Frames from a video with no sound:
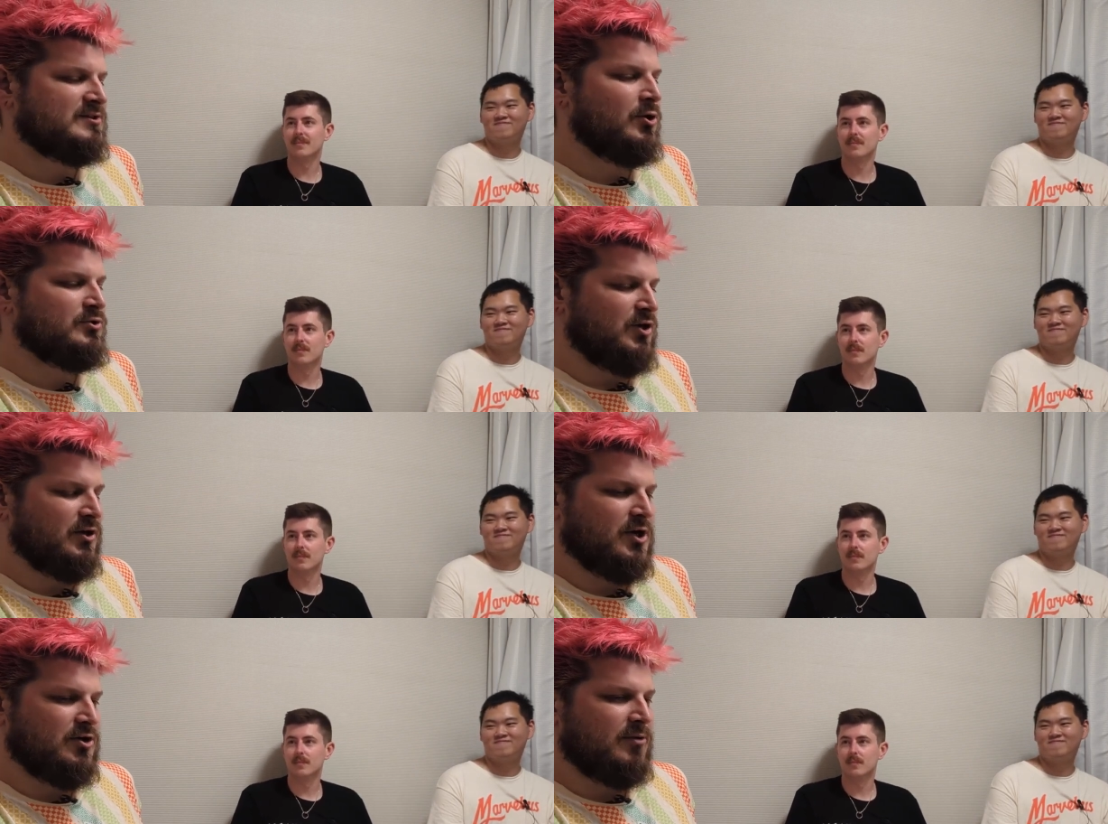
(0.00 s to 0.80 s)
Speaker 1: was no
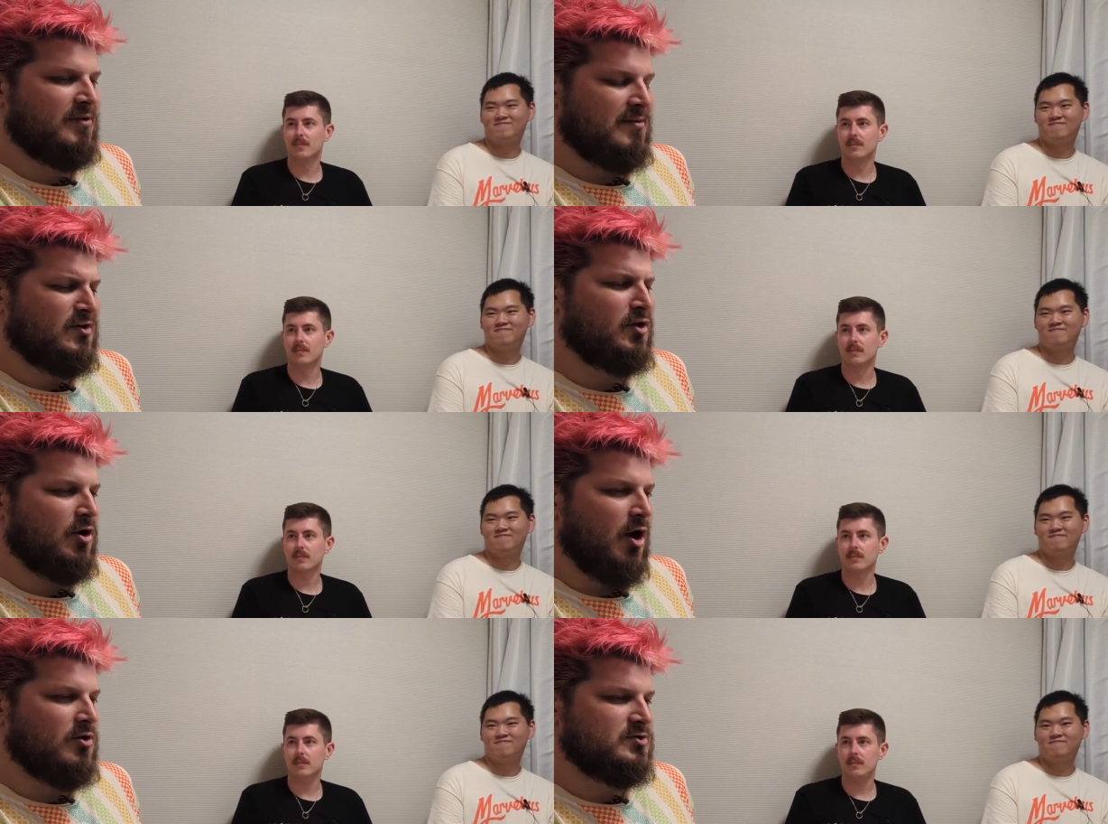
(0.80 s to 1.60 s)
Tokyo Dome games I
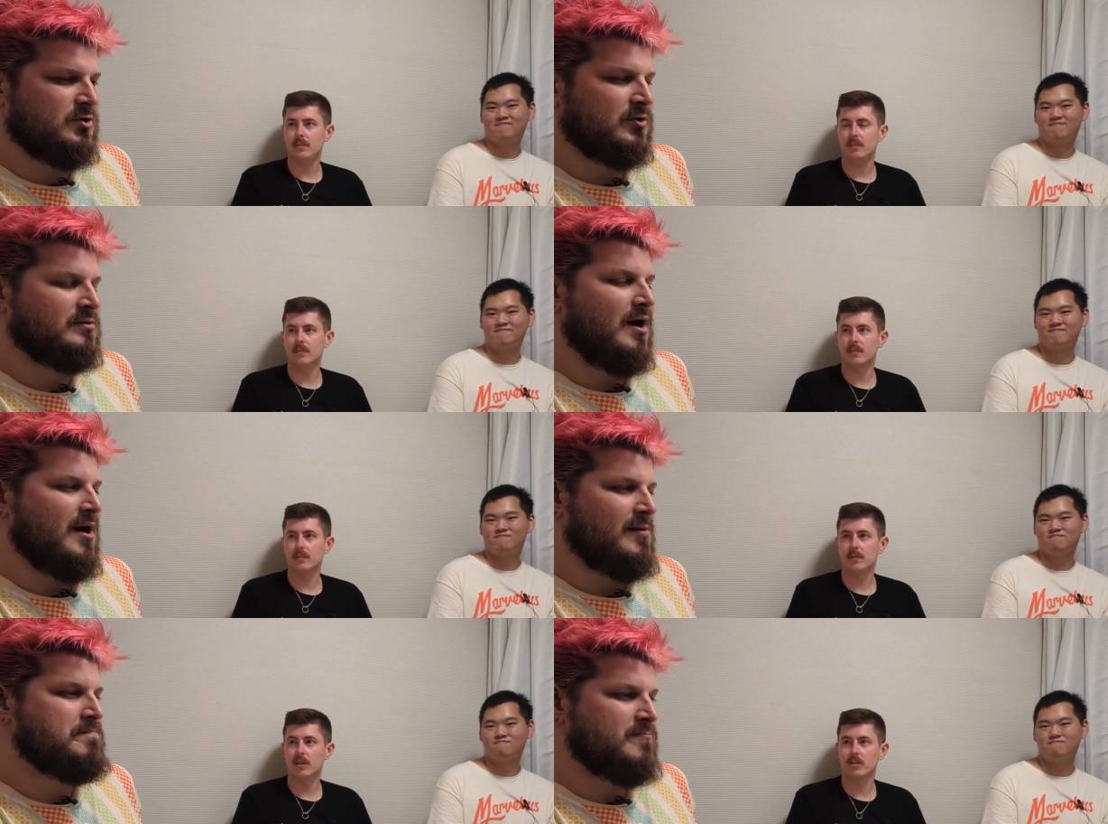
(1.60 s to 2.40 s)
could go to.
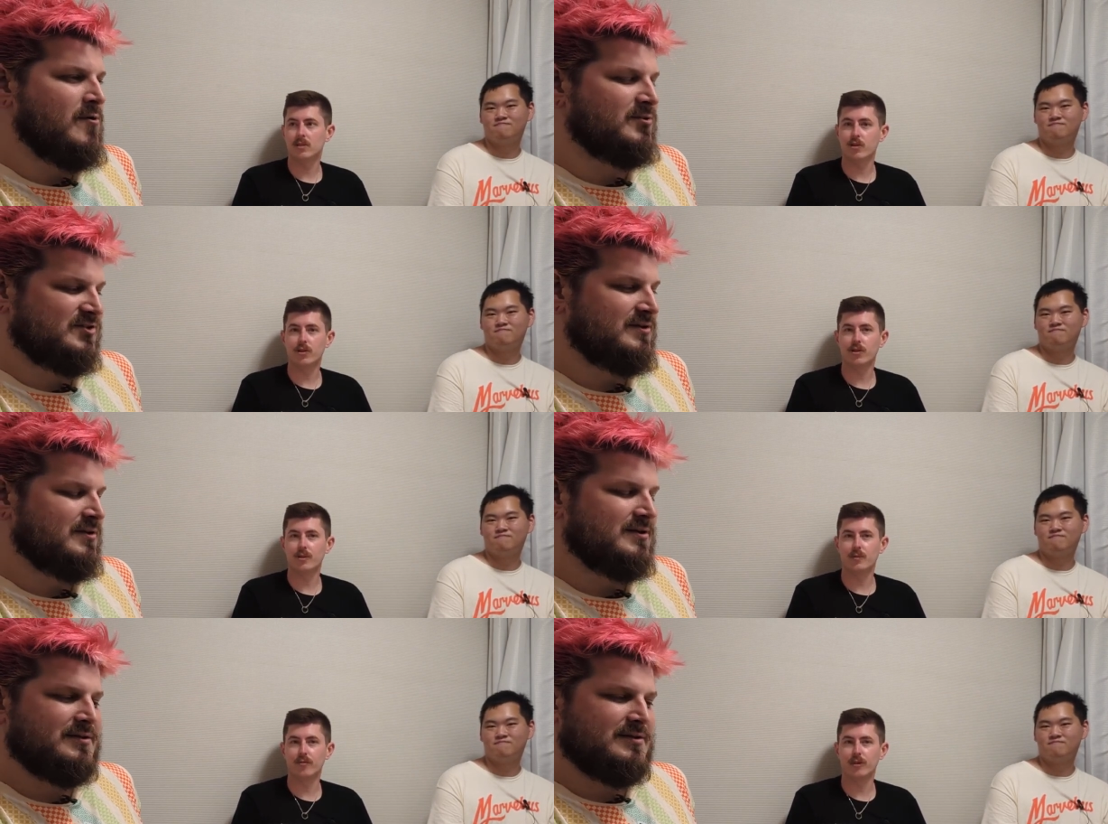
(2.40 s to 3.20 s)
Um, Tokyo was,
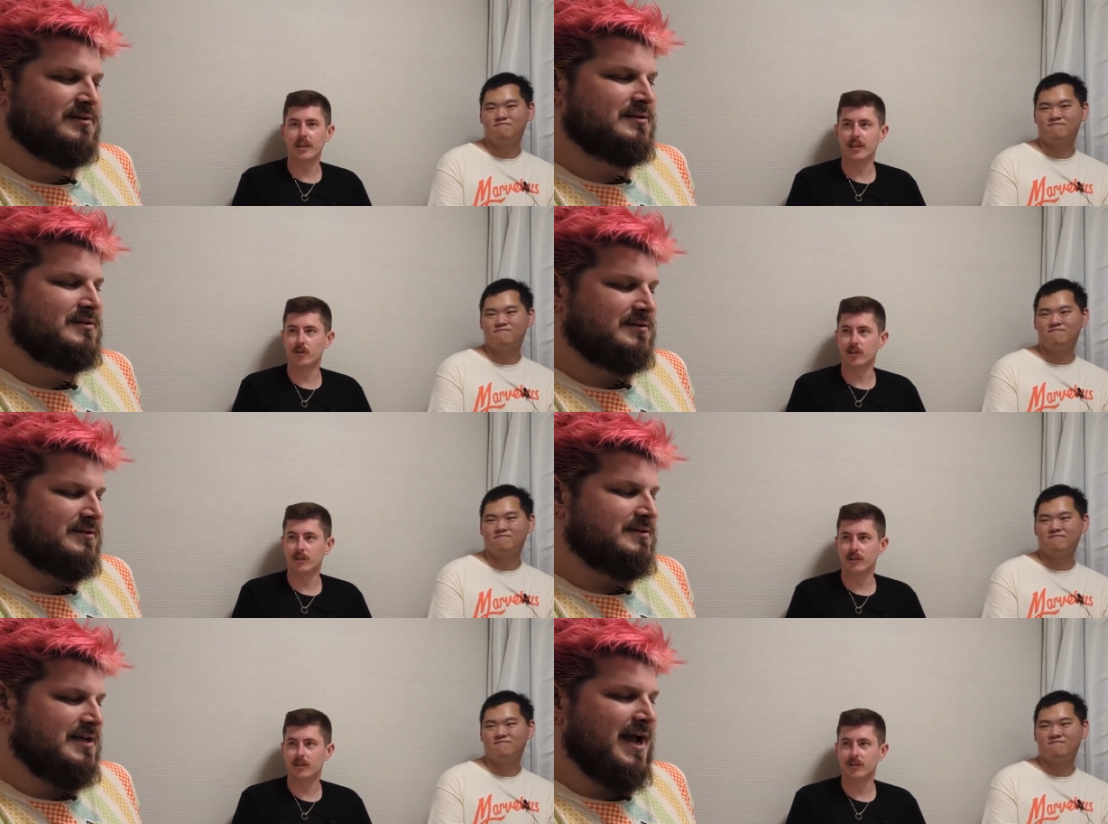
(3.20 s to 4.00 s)
Speaker 2: Dome's fully airconned.
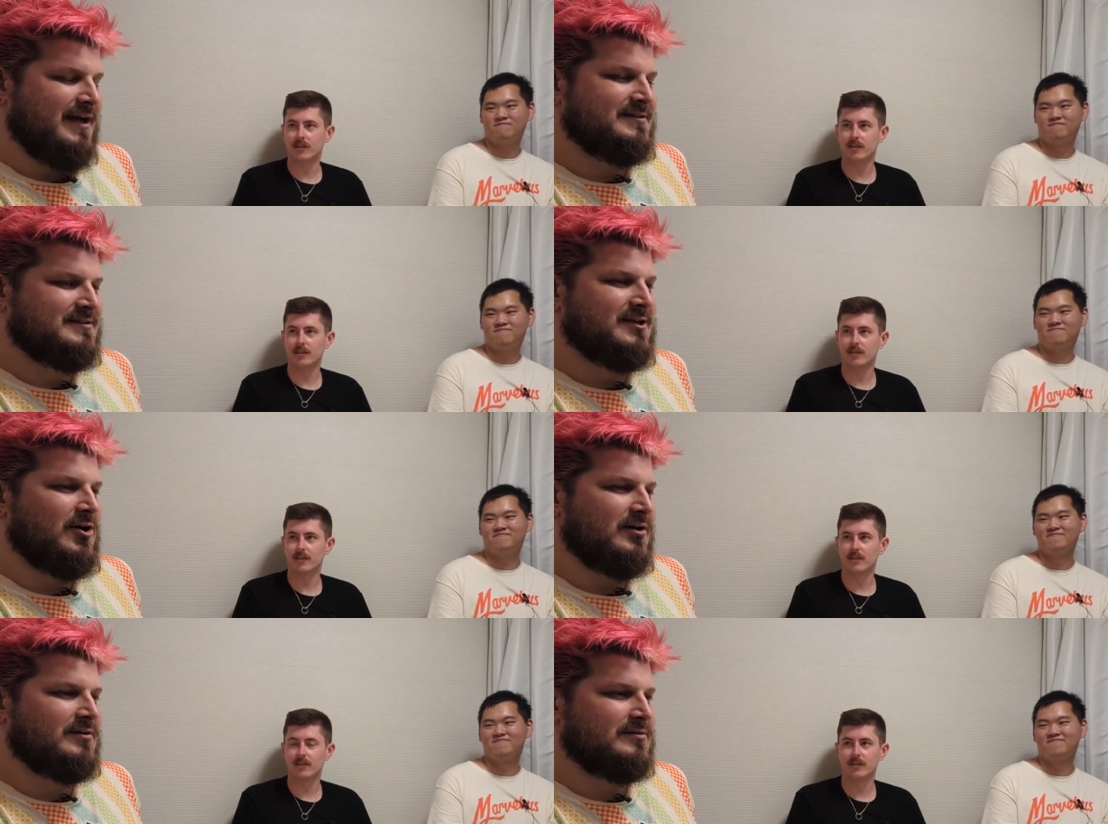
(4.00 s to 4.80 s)
Speaker 1: Yeah,
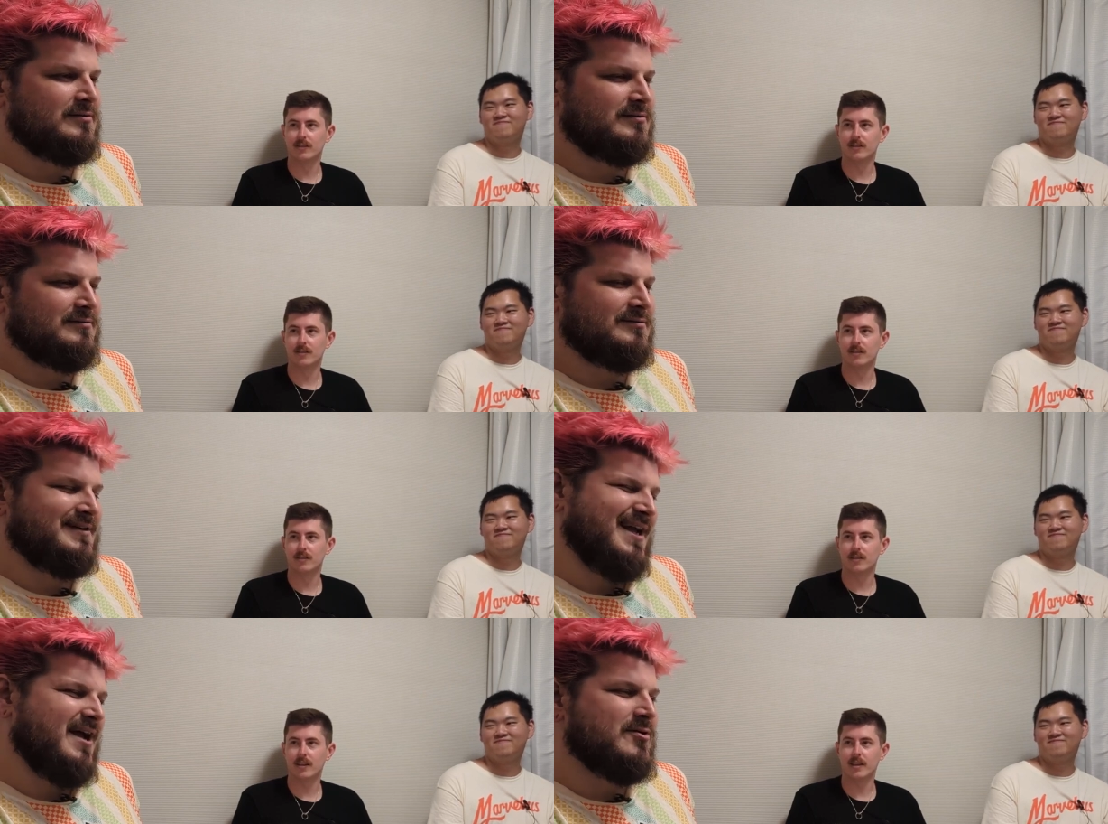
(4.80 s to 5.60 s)
so
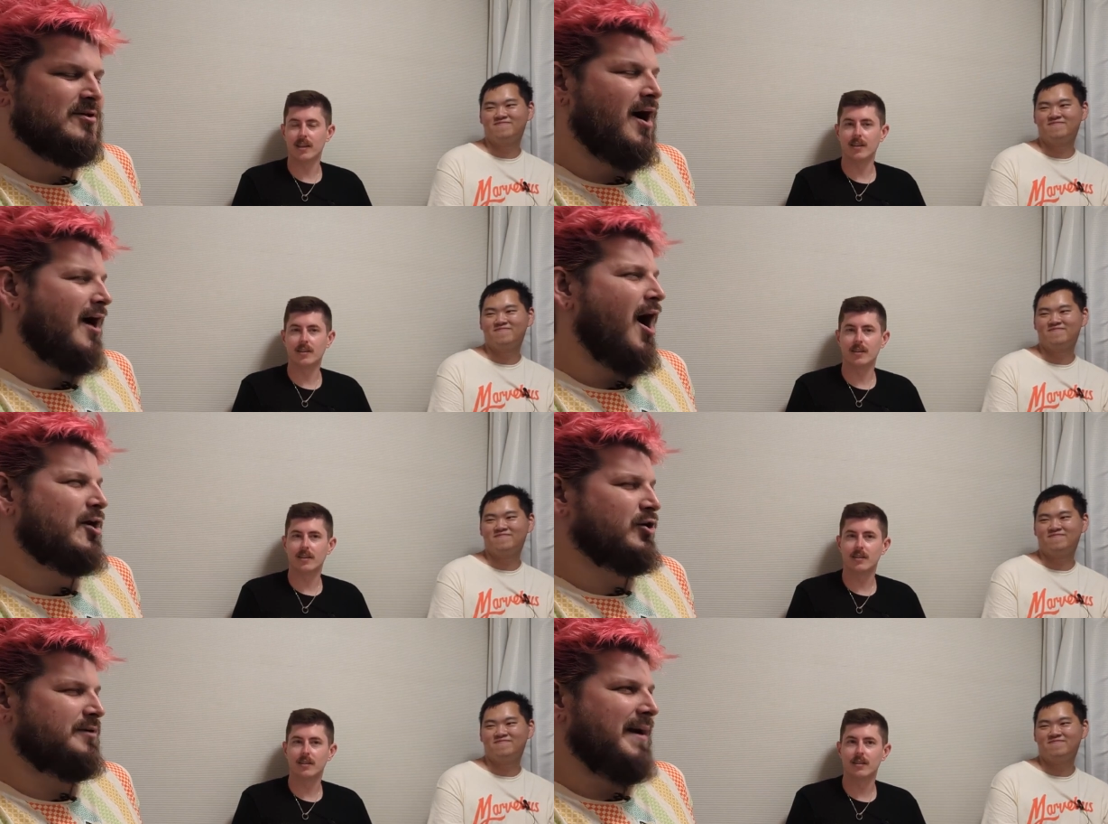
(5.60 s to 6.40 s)
like I, I,
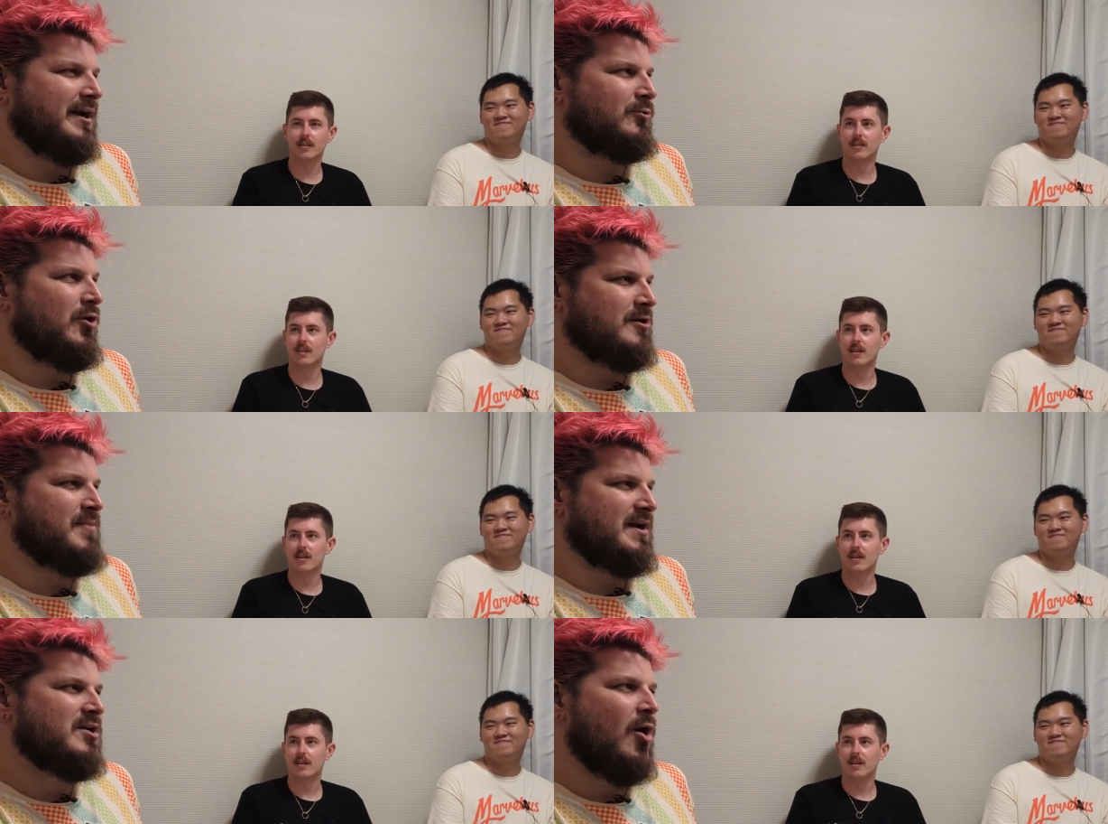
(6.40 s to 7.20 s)
couldn't have made it work.
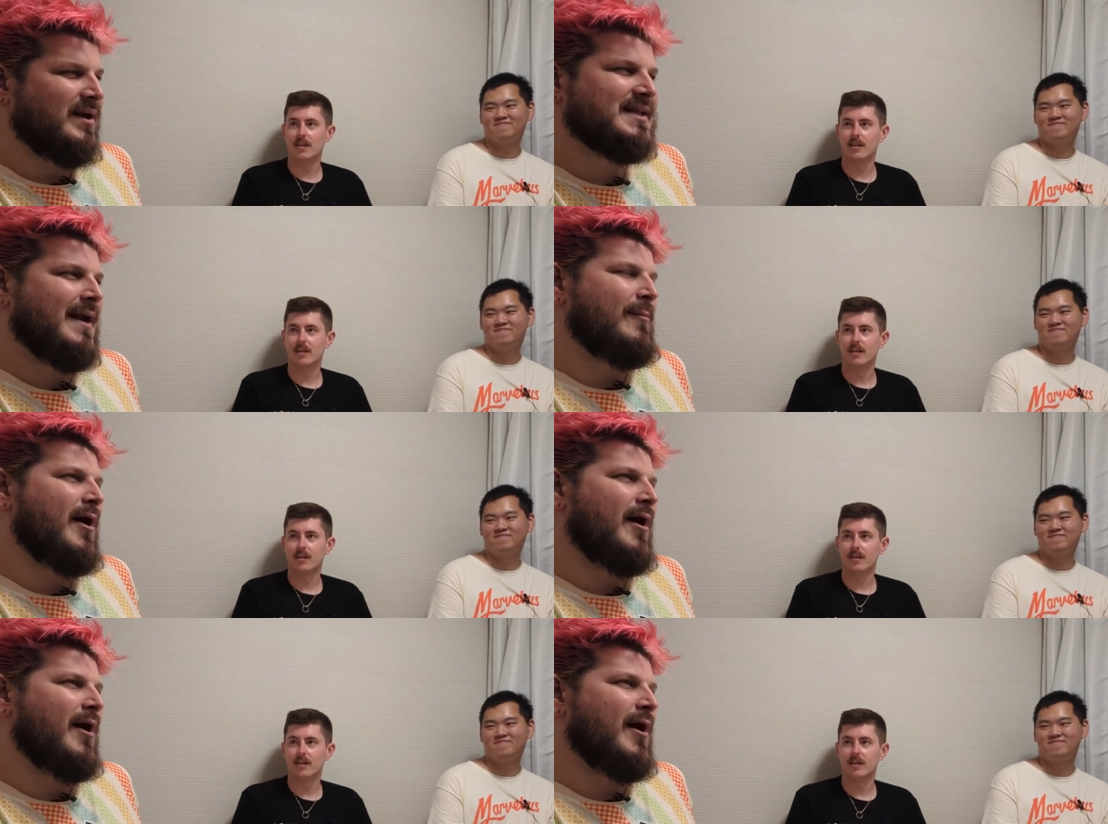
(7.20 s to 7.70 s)
But knowing that, I'm